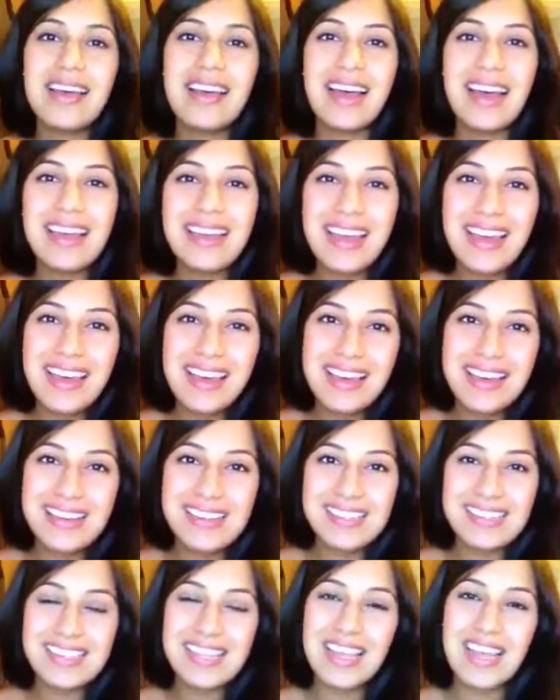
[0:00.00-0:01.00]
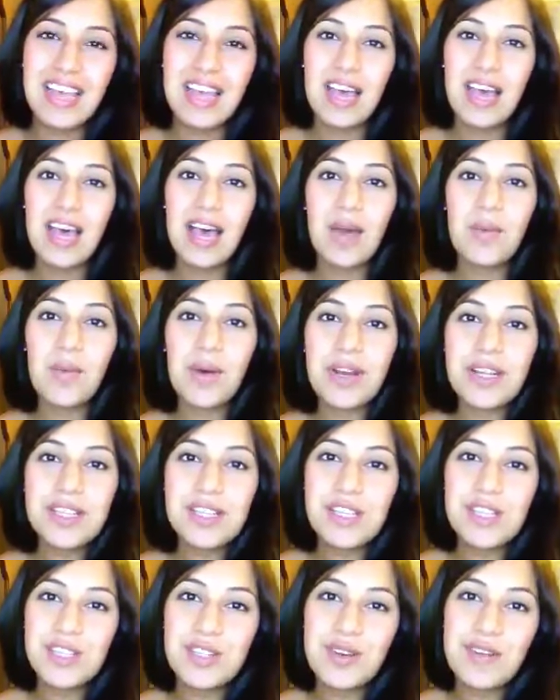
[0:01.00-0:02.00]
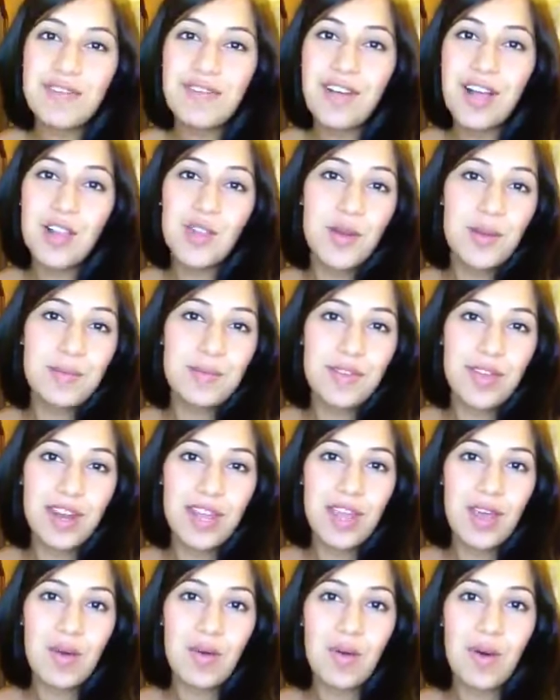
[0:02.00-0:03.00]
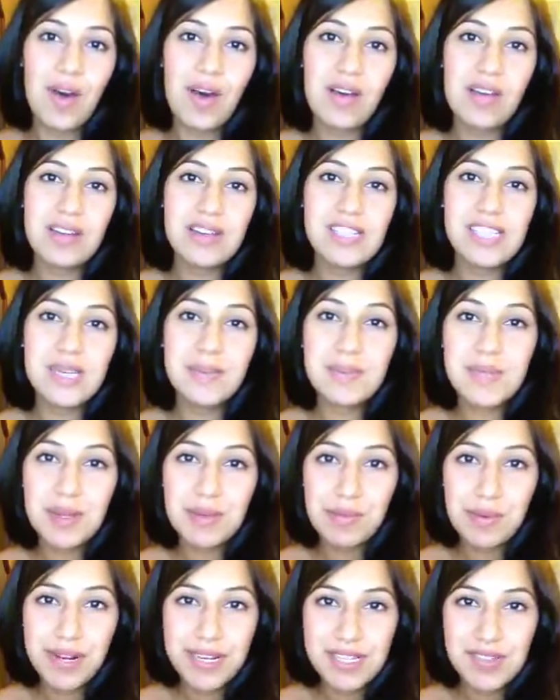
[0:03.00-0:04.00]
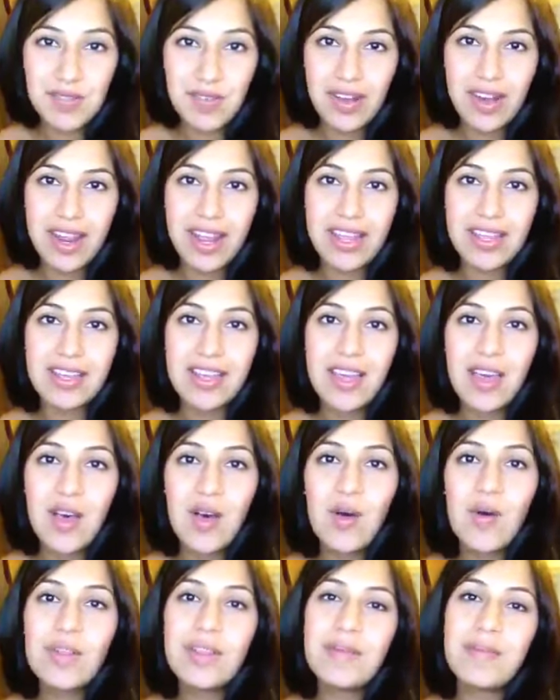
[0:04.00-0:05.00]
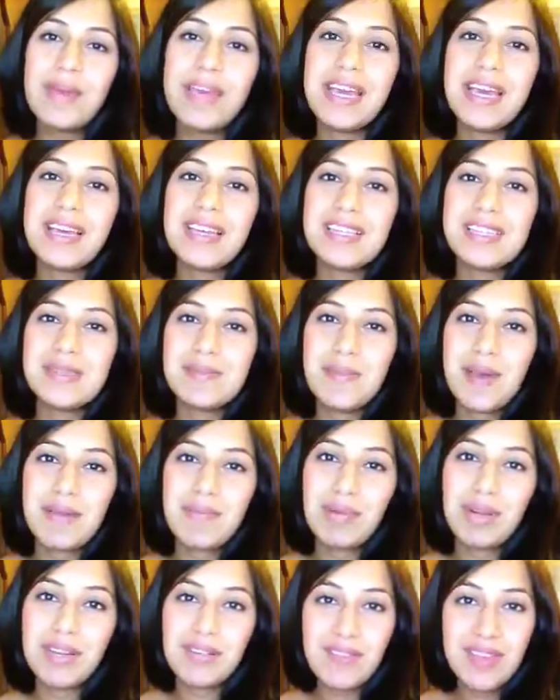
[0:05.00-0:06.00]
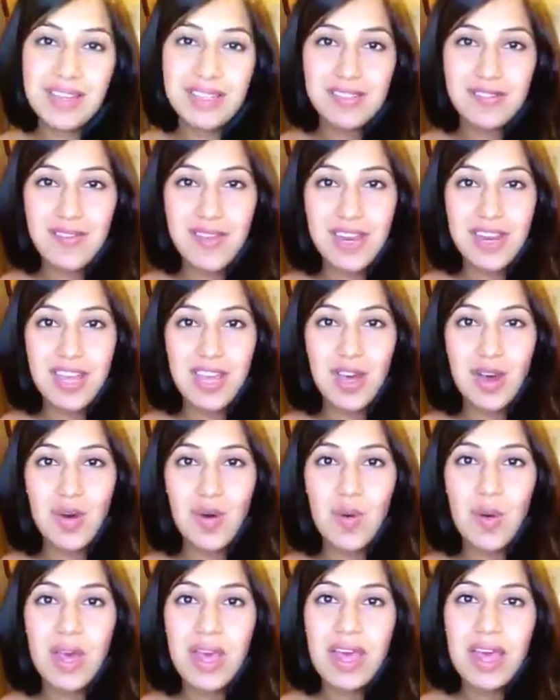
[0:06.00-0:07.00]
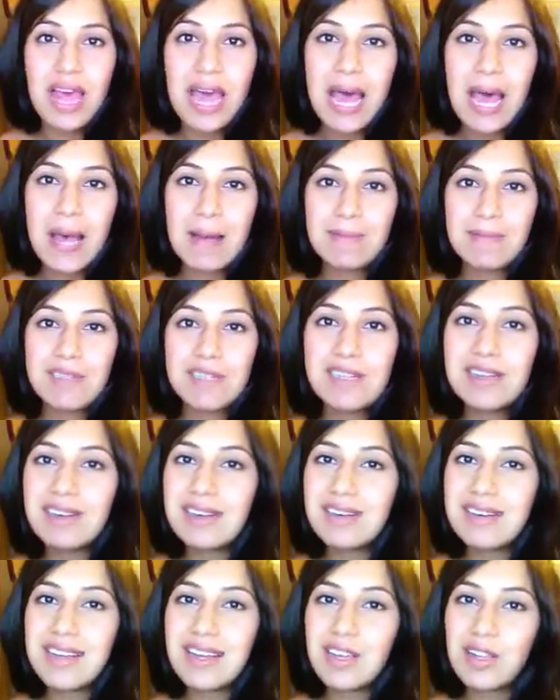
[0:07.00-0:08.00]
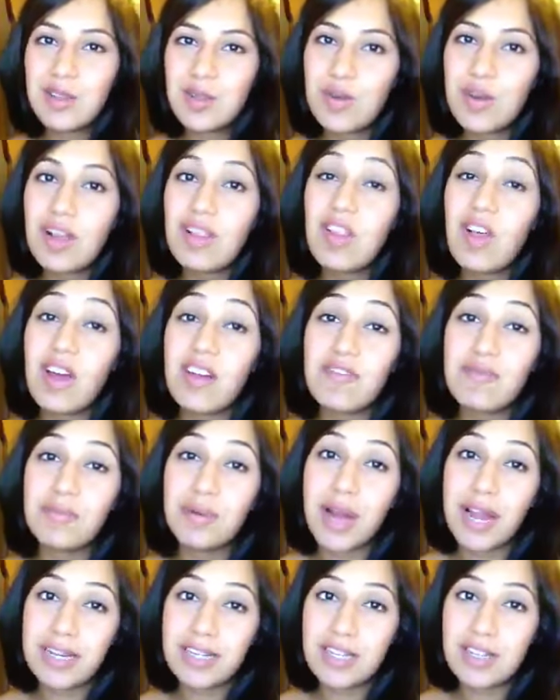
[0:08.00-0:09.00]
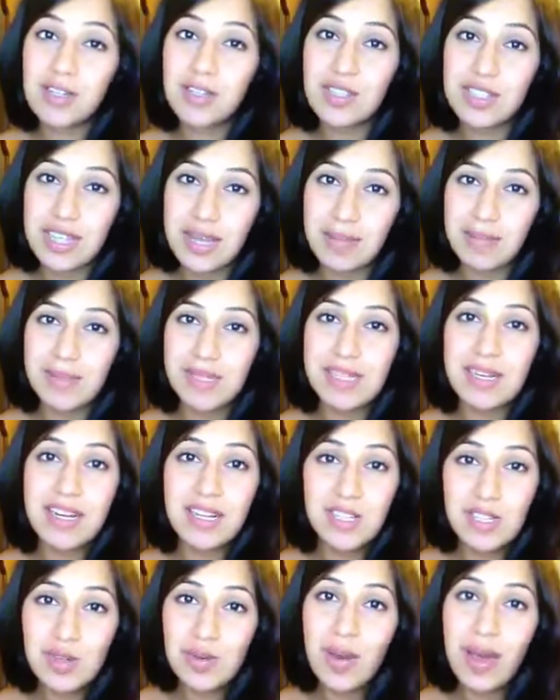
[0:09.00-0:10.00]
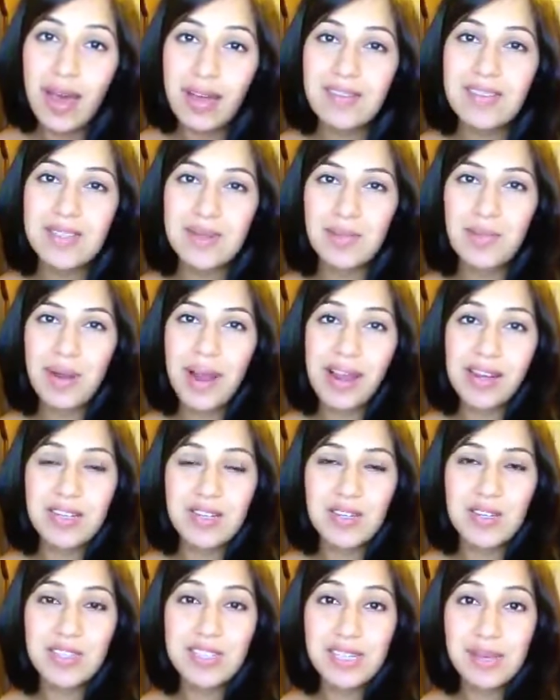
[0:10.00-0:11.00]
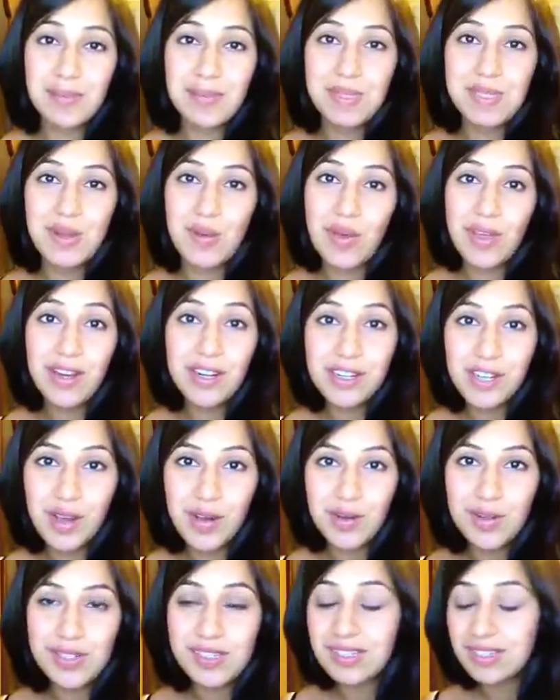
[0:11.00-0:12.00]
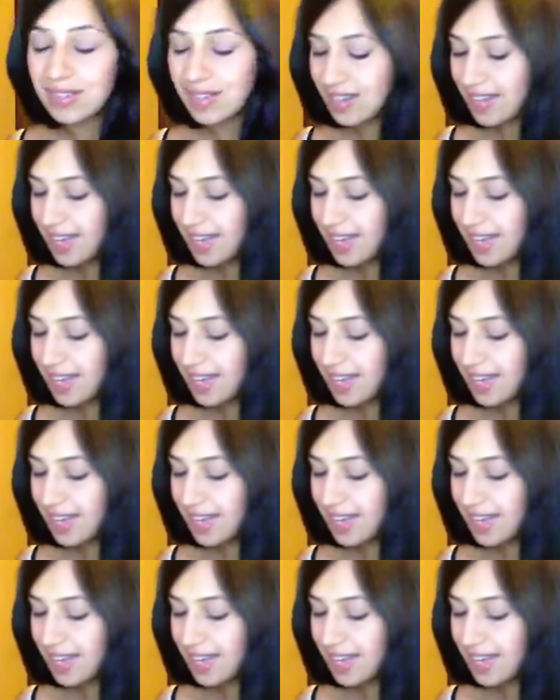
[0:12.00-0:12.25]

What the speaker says: Hi guys! I wanted to do a follow-up video on tips on breastfeeding only because my previous video didn't include a lot of practical tips, and I do have some practical tips, so here goes.